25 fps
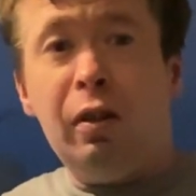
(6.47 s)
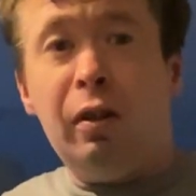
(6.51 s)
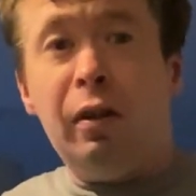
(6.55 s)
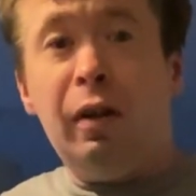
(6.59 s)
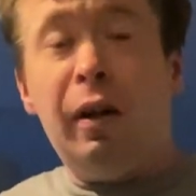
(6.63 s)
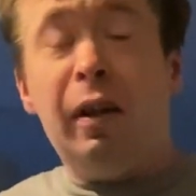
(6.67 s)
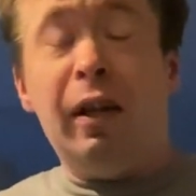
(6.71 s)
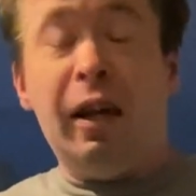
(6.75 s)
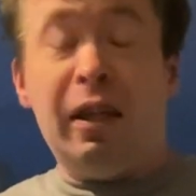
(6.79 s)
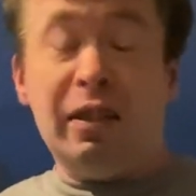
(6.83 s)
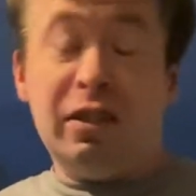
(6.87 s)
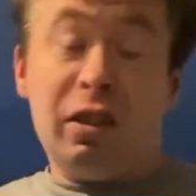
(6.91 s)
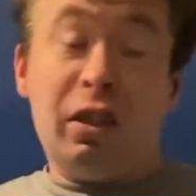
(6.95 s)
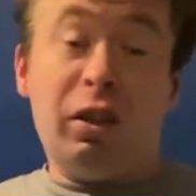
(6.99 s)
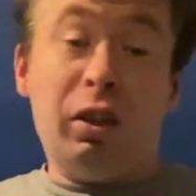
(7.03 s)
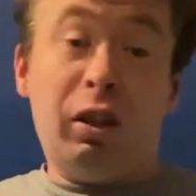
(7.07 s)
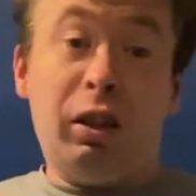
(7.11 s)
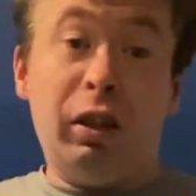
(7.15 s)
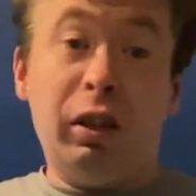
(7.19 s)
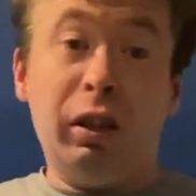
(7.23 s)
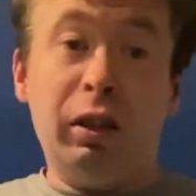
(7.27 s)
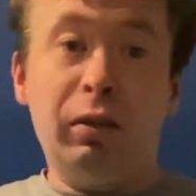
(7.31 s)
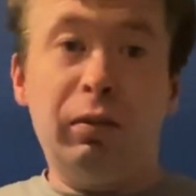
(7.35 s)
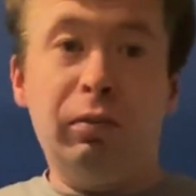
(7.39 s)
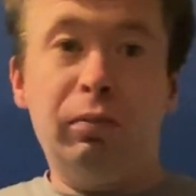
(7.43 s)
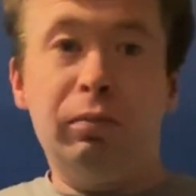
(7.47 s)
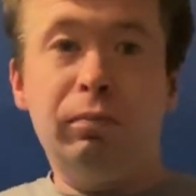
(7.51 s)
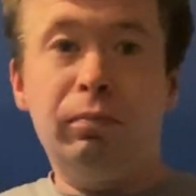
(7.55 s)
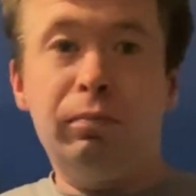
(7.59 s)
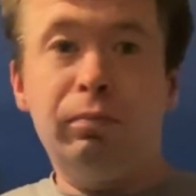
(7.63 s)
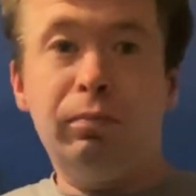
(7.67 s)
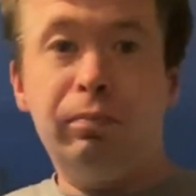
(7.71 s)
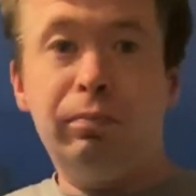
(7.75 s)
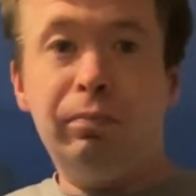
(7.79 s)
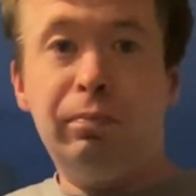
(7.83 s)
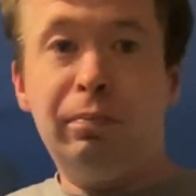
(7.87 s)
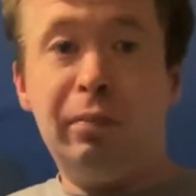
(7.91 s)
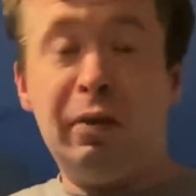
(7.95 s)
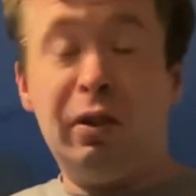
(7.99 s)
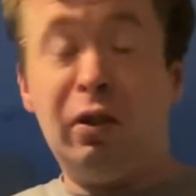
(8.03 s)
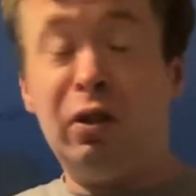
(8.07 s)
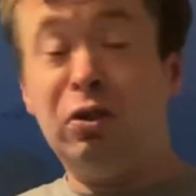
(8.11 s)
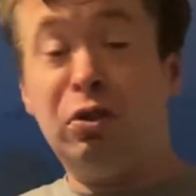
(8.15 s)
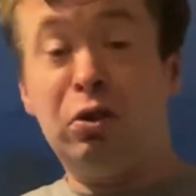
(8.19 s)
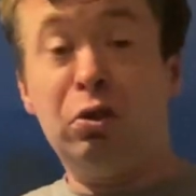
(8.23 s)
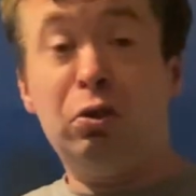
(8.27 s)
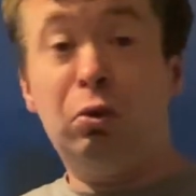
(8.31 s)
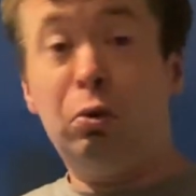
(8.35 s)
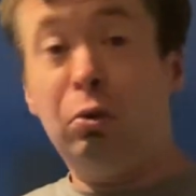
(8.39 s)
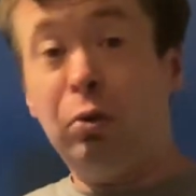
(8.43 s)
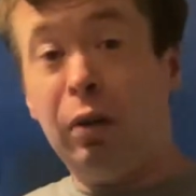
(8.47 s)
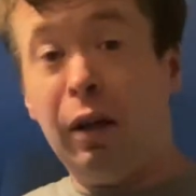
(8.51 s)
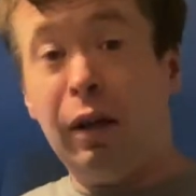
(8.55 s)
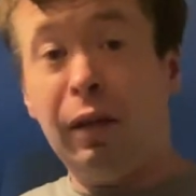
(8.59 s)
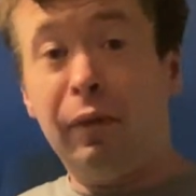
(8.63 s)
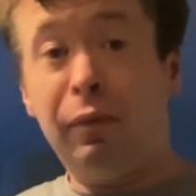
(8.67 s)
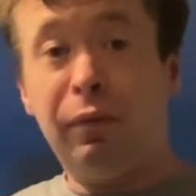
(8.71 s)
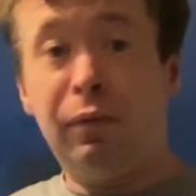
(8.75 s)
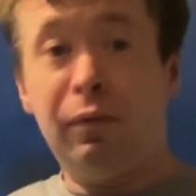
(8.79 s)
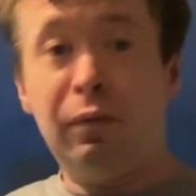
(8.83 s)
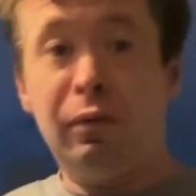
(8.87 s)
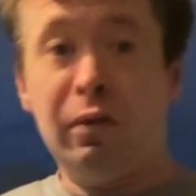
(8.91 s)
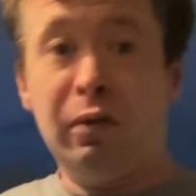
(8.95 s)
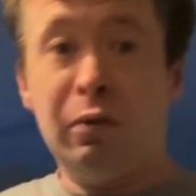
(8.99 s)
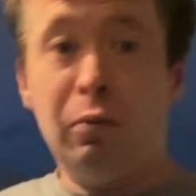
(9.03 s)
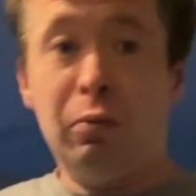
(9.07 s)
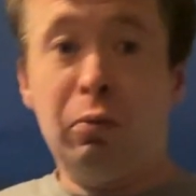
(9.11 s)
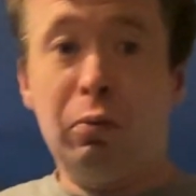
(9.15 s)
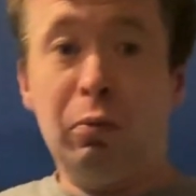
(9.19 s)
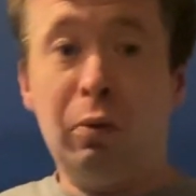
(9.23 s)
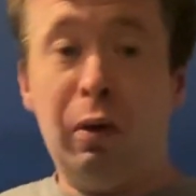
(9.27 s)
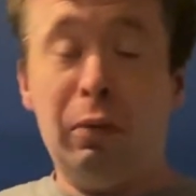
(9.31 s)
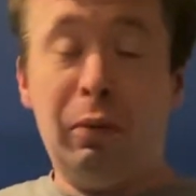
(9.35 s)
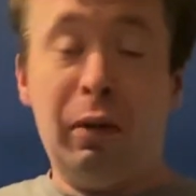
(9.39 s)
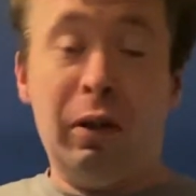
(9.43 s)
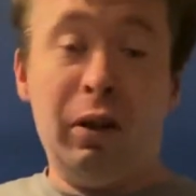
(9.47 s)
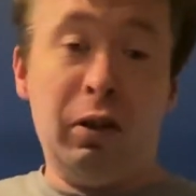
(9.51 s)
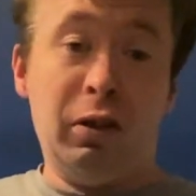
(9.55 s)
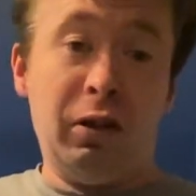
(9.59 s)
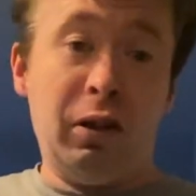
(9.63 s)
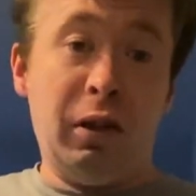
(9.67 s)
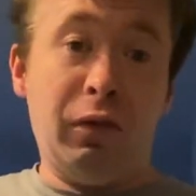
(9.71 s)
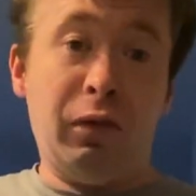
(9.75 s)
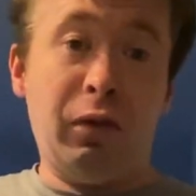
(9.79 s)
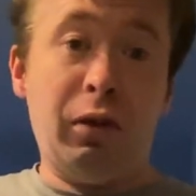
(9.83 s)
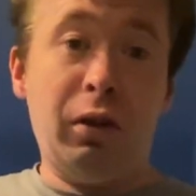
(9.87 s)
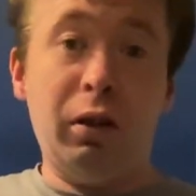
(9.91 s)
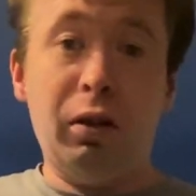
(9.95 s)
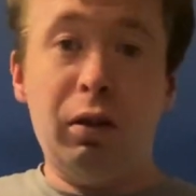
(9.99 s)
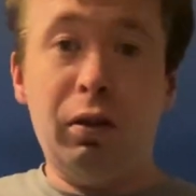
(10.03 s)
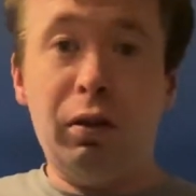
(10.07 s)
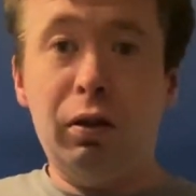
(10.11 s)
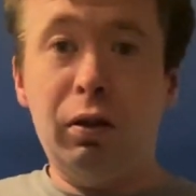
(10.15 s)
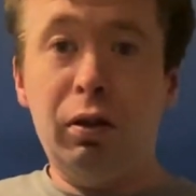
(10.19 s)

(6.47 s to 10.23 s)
That's a lie, because they all have, one way or the other.